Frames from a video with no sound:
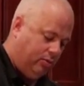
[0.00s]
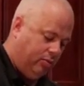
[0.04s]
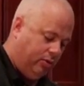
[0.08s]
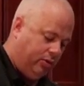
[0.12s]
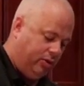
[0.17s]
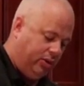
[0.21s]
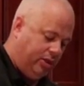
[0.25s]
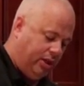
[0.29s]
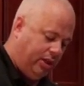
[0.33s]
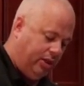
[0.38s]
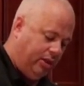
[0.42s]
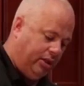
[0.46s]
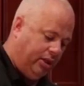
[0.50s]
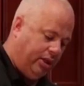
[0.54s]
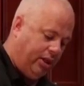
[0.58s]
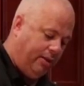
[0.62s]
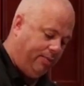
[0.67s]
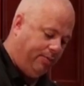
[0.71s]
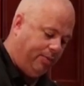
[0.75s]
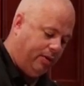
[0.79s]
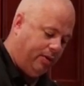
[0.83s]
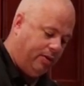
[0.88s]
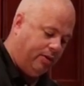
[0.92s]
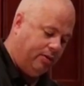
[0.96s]
we'll seal it
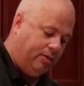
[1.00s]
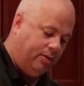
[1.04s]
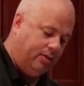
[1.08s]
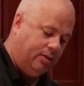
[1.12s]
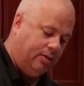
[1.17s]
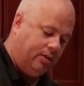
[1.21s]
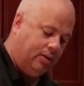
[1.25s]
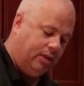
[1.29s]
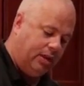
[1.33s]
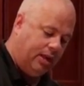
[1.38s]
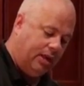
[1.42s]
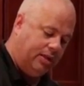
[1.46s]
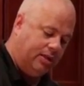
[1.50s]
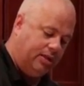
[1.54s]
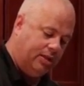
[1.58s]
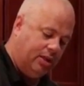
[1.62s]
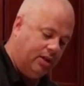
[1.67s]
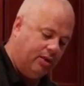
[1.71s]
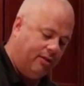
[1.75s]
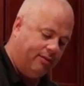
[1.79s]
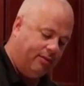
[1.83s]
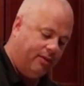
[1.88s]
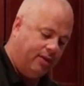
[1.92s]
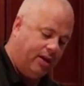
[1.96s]
up and let it
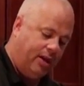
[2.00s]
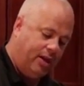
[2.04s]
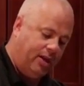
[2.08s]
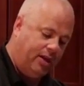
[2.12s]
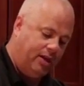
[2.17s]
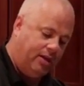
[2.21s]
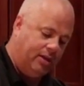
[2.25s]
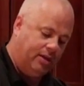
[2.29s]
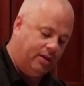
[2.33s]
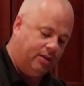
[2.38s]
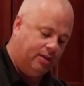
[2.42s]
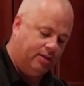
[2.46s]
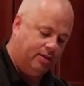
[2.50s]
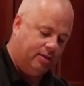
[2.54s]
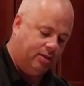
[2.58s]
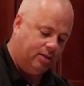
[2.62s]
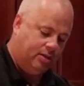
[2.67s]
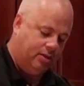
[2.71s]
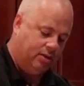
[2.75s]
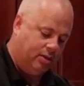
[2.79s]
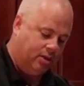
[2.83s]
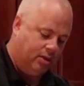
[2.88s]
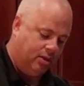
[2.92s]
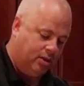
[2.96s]
sit overnight, and
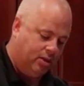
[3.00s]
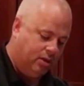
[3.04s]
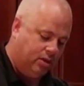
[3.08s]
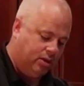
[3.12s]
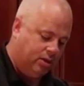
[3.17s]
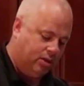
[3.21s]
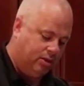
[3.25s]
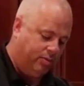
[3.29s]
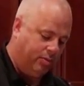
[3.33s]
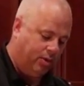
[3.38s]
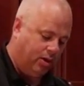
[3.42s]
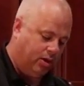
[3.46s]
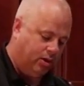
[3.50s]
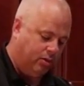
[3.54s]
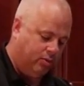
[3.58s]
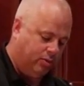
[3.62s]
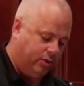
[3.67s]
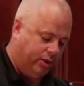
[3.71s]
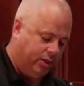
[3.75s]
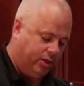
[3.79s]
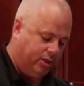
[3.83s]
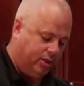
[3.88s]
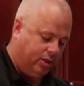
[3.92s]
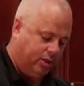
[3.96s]
tomorrow
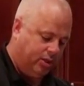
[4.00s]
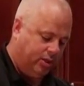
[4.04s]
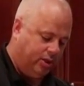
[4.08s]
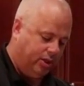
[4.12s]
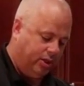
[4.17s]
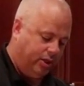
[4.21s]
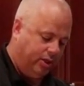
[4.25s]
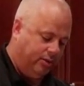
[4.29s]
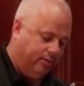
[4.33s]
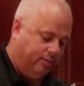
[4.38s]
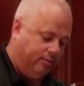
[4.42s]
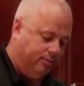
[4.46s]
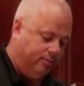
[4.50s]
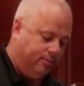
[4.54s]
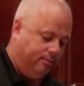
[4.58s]
we'll get to cooking.